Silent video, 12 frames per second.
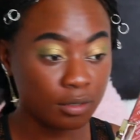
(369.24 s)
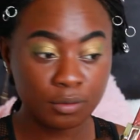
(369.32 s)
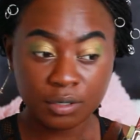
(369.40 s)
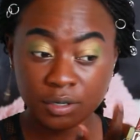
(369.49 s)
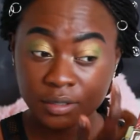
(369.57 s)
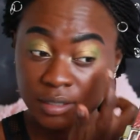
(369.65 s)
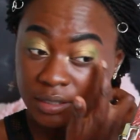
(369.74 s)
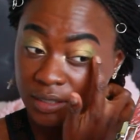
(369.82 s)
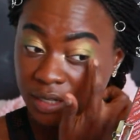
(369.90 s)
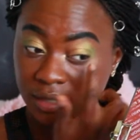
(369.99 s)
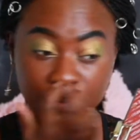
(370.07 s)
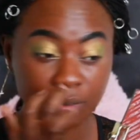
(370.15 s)
Look on this
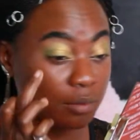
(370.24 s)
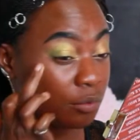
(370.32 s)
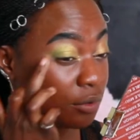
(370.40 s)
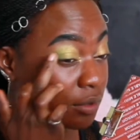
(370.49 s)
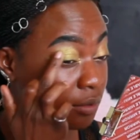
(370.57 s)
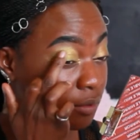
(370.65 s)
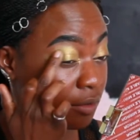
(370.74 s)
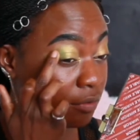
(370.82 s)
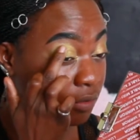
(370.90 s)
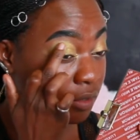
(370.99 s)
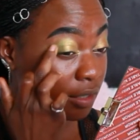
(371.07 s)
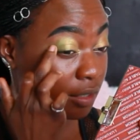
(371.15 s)
side where I'm using my
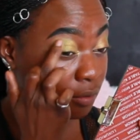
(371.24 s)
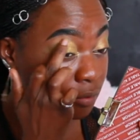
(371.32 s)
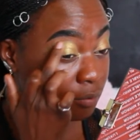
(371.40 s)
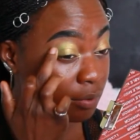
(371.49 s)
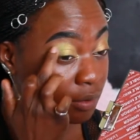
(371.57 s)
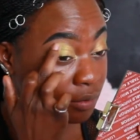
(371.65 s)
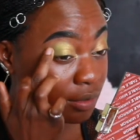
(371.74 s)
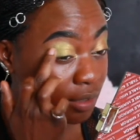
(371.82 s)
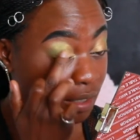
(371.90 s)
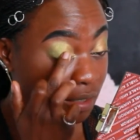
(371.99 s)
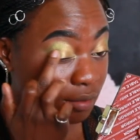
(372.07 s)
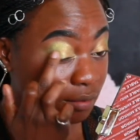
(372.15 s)
finger compared to the
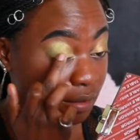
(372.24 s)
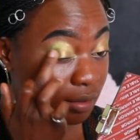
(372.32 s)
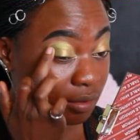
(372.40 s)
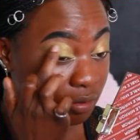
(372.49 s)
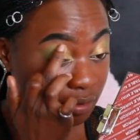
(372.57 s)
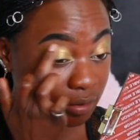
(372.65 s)
other one.